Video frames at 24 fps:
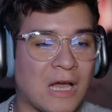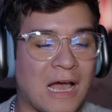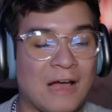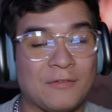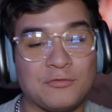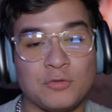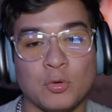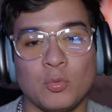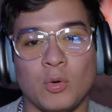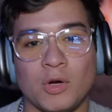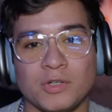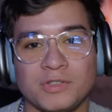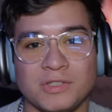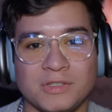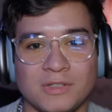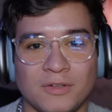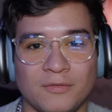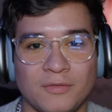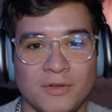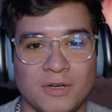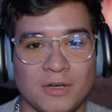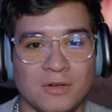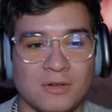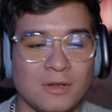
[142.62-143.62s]
After watching
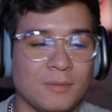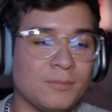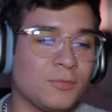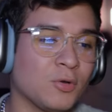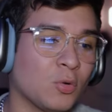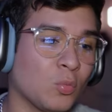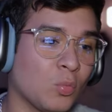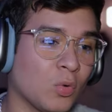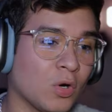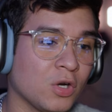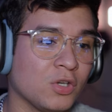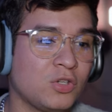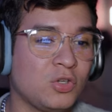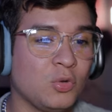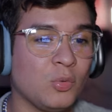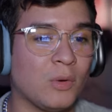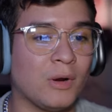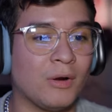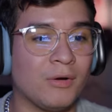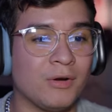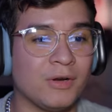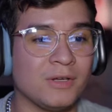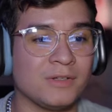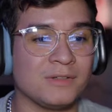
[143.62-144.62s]
the video clip, there were
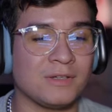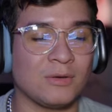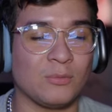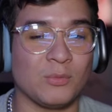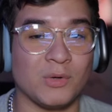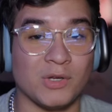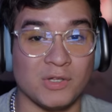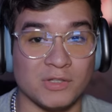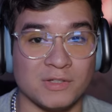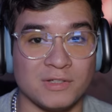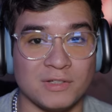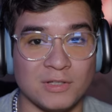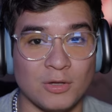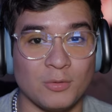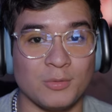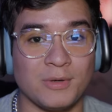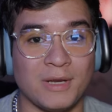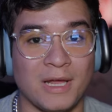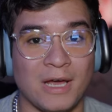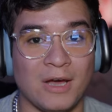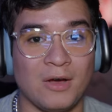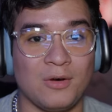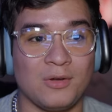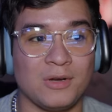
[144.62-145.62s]
two areas that we could slow
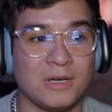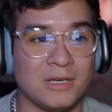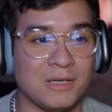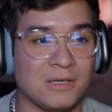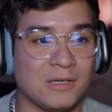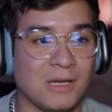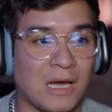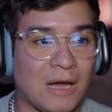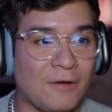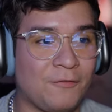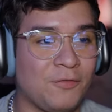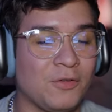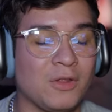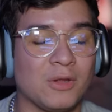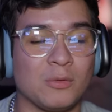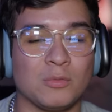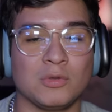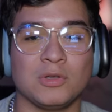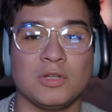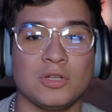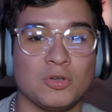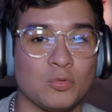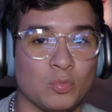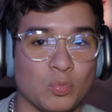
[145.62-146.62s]
down and I feel like
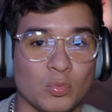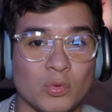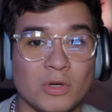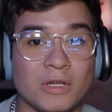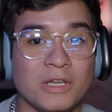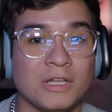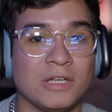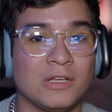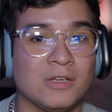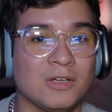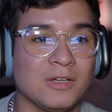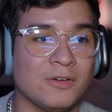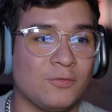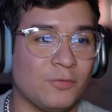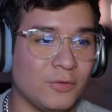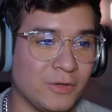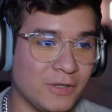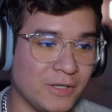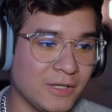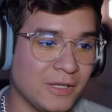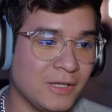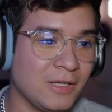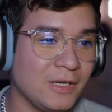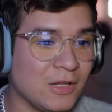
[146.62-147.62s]
would look really good if
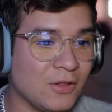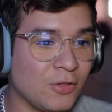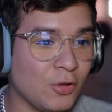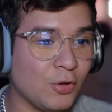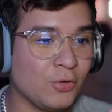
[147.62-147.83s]
we did.